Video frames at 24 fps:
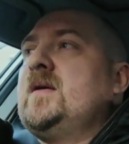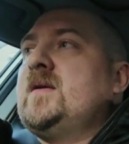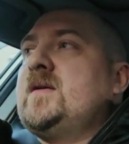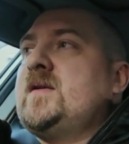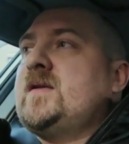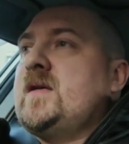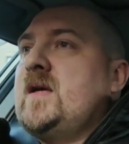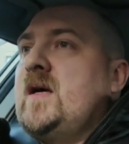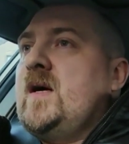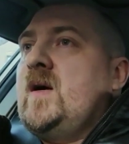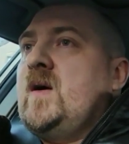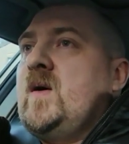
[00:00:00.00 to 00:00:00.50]

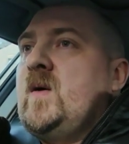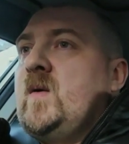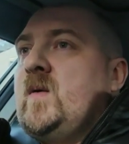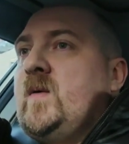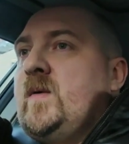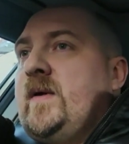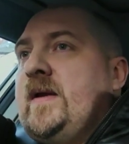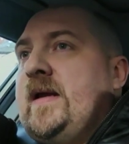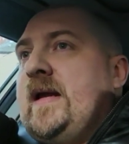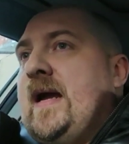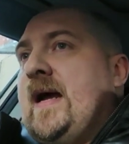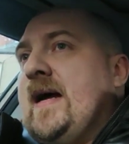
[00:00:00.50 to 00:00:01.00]

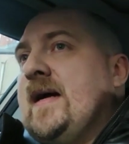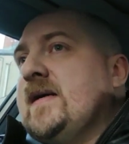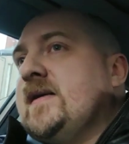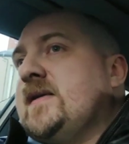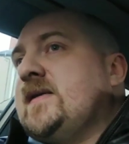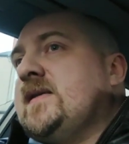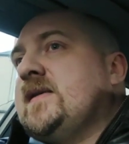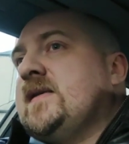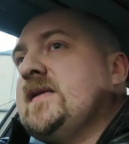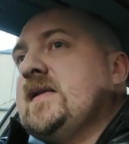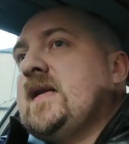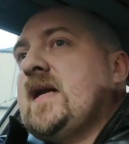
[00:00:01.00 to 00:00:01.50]
So
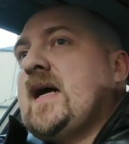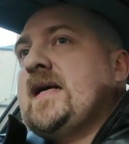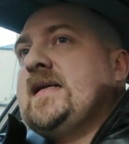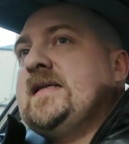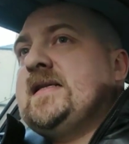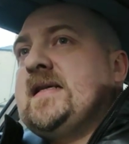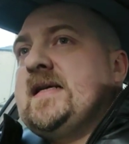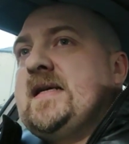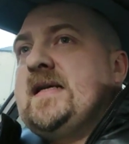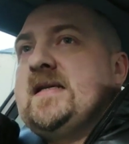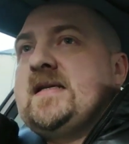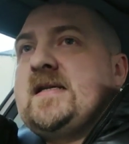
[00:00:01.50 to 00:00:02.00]
yes,
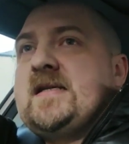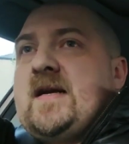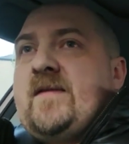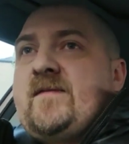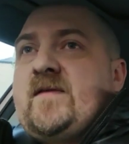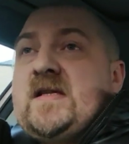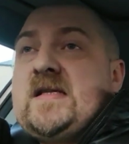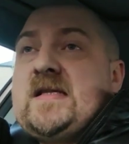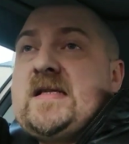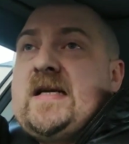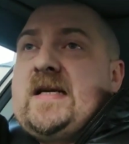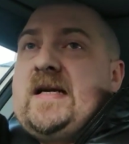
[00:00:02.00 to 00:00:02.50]

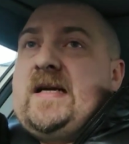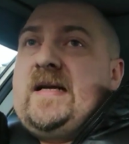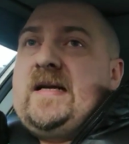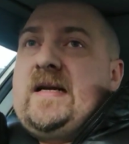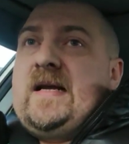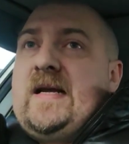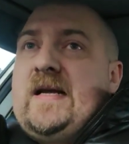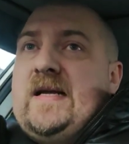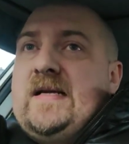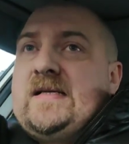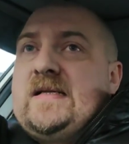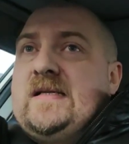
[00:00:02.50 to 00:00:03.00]
1917
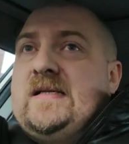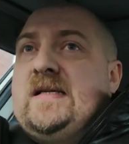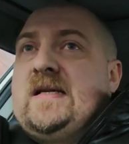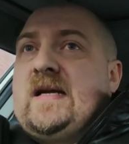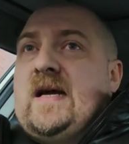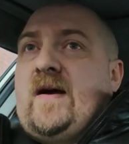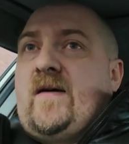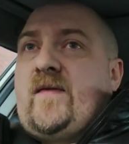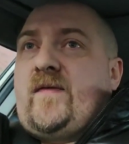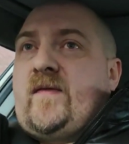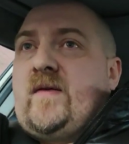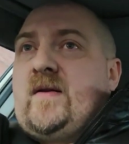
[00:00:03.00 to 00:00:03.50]
is
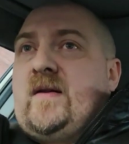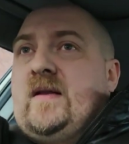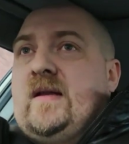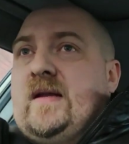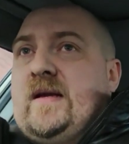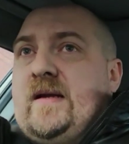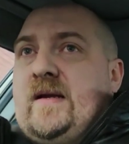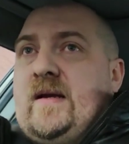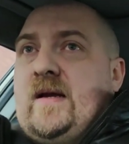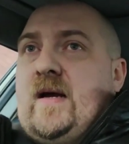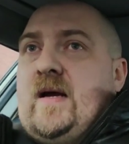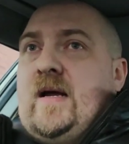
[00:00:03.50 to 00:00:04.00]

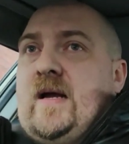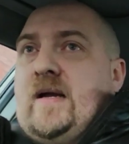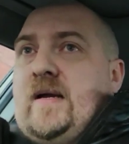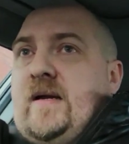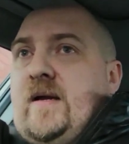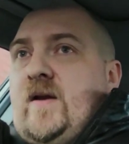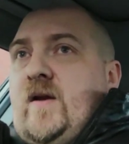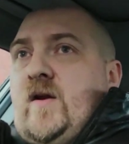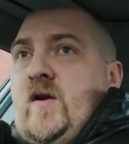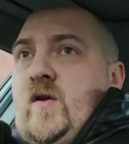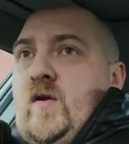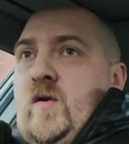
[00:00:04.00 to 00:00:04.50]
definitely a
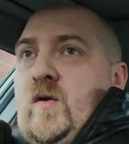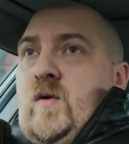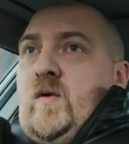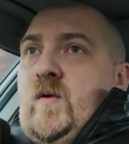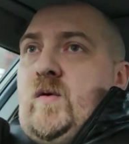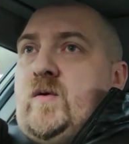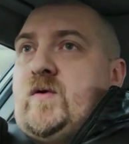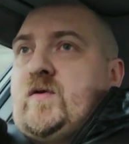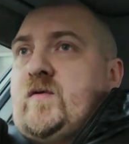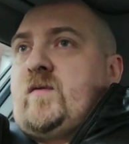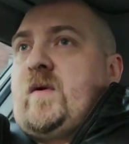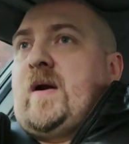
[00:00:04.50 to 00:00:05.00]

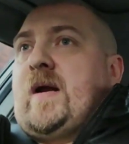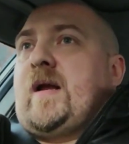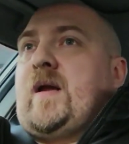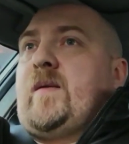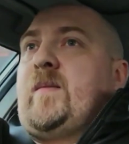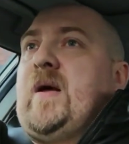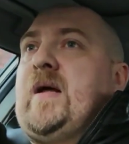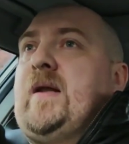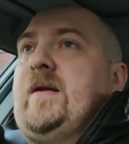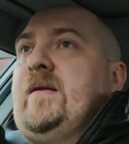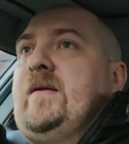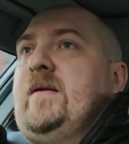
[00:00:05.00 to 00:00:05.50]
huge
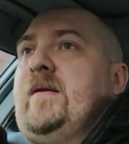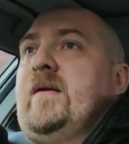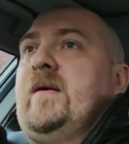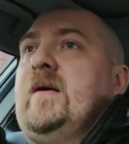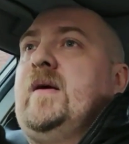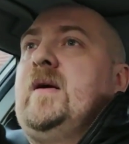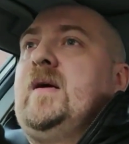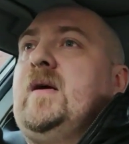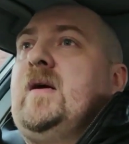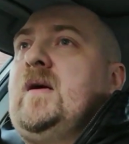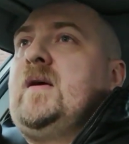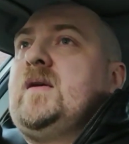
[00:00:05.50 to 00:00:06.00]
recommend,
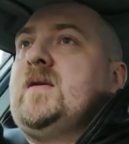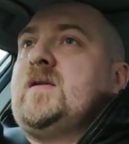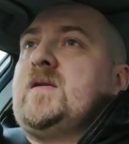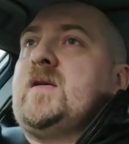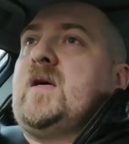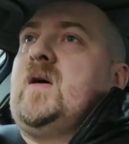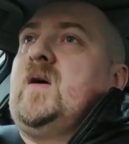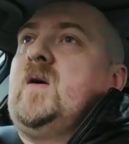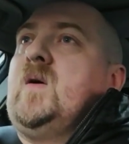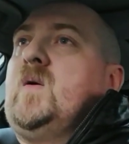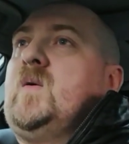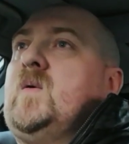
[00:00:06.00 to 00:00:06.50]

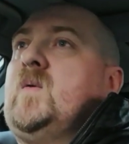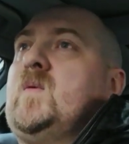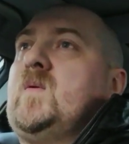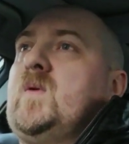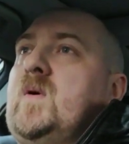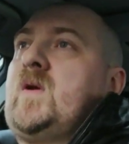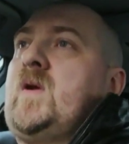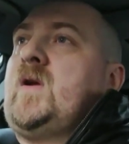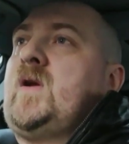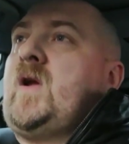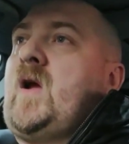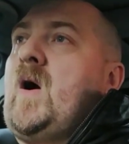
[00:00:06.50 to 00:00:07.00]
so
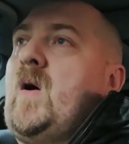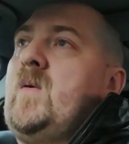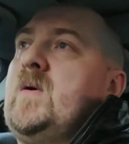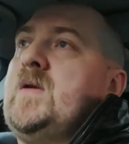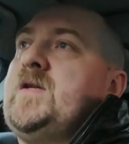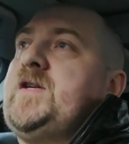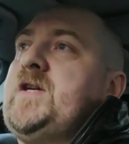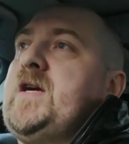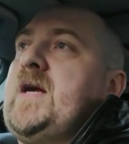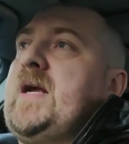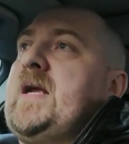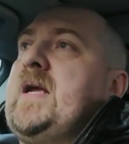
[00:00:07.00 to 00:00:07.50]
go
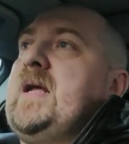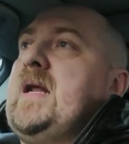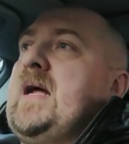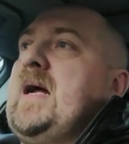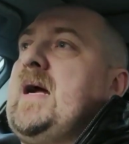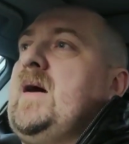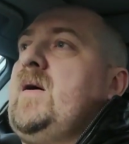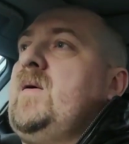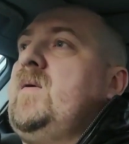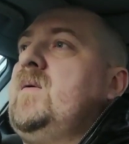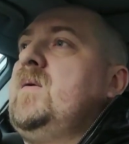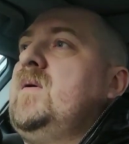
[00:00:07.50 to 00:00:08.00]
and check it
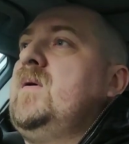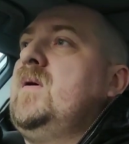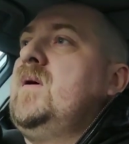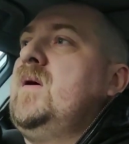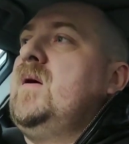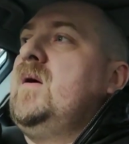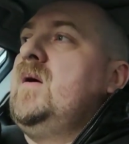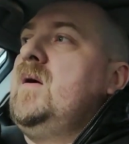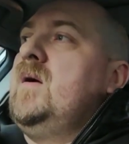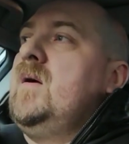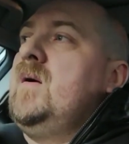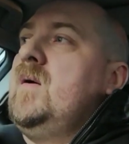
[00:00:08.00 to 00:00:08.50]
out,
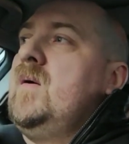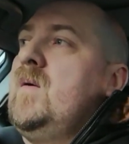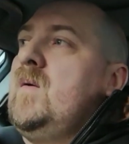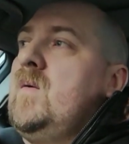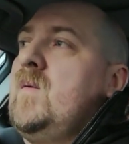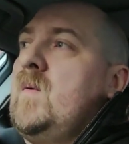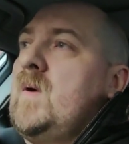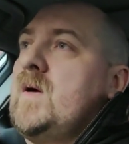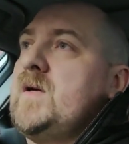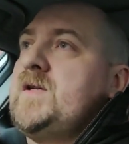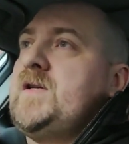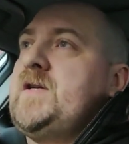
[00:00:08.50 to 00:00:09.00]

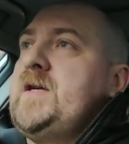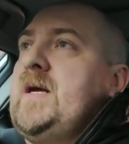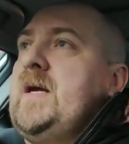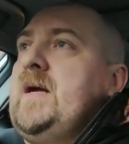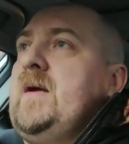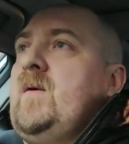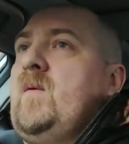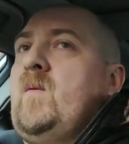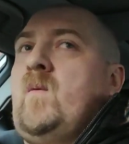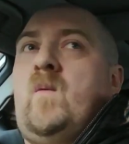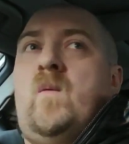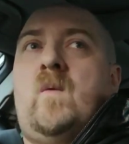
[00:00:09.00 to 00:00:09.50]
watch it
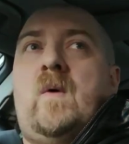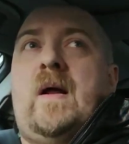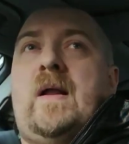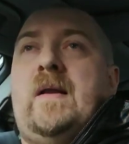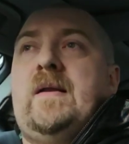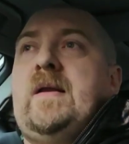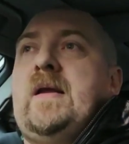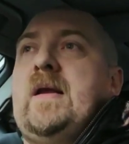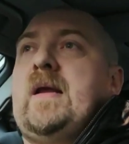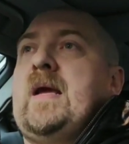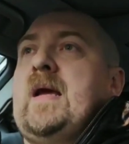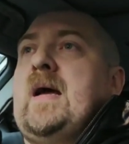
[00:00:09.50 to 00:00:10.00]

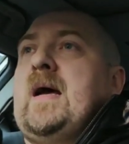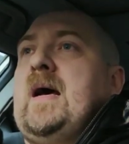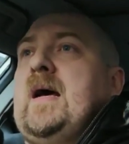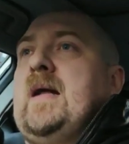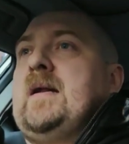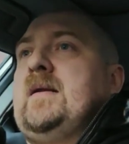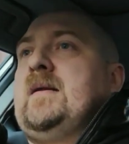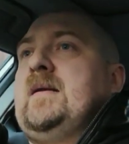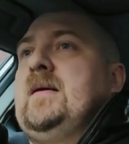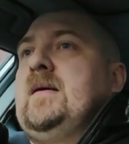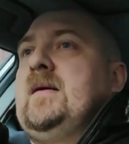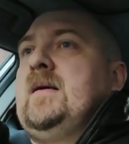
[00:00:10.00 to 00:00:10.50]
when you
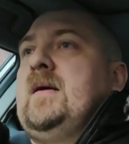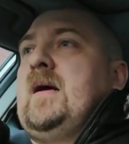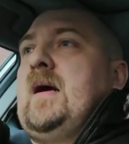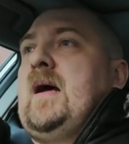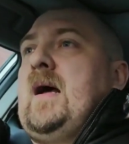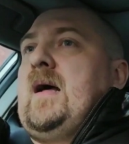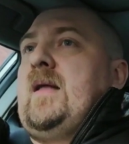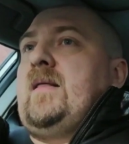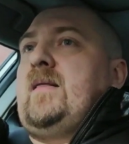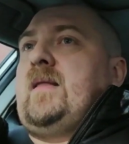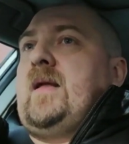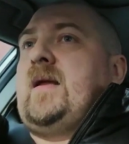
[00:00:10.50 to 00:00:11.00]
can,
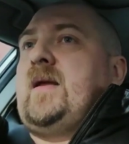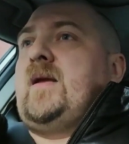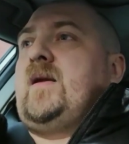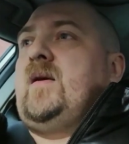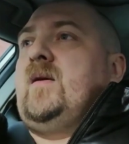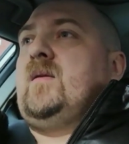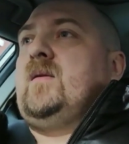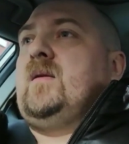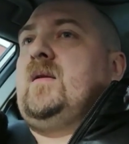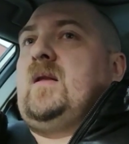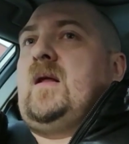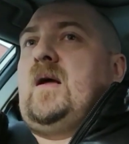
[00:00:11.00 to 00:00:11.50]
I think
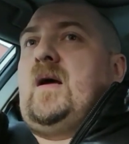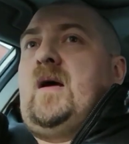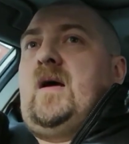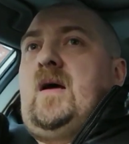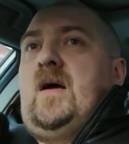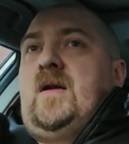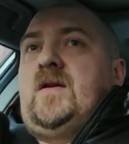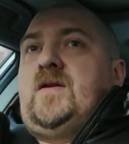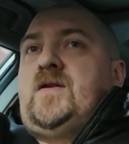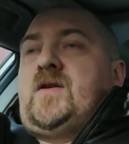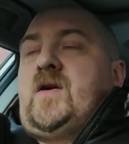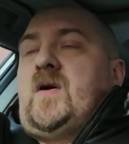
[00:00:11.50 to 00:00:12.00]
you'll
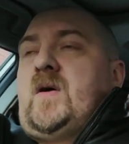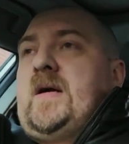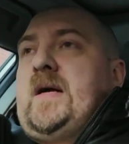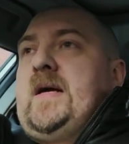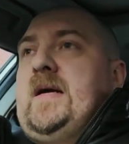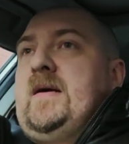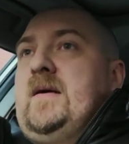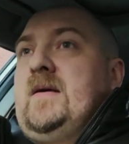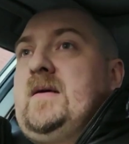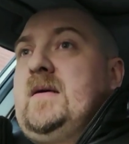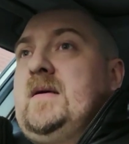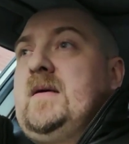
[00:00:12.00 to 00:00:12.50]
enjoy
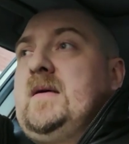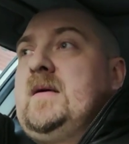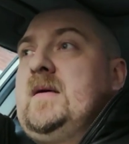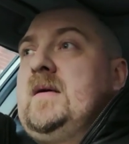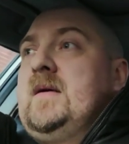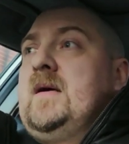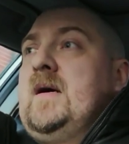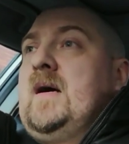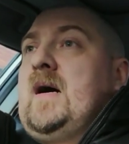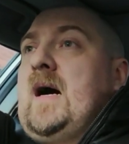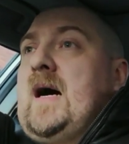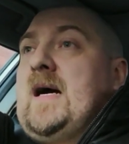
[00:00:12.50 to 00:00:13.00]
it.
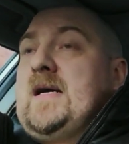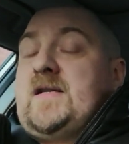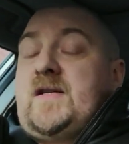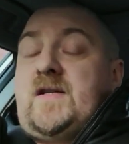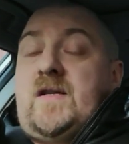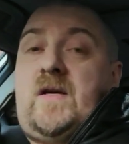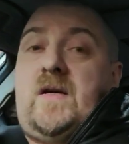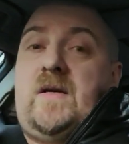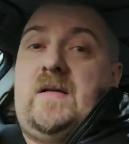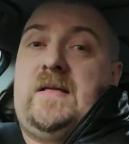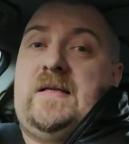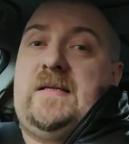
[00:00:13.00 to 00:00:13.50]
I
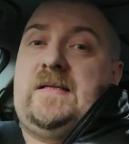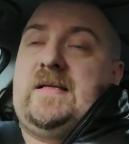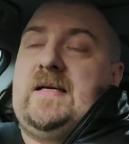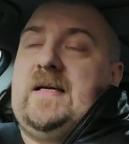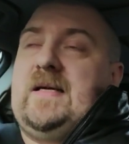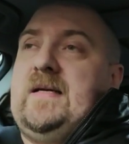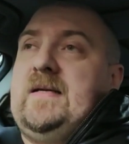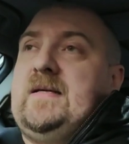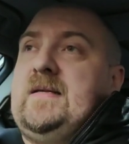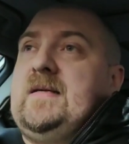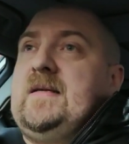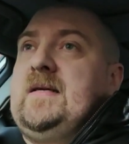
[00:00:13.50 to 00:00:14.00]
certainly
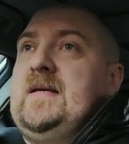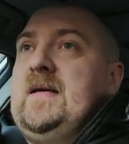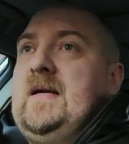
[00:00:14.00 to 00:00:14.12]
did.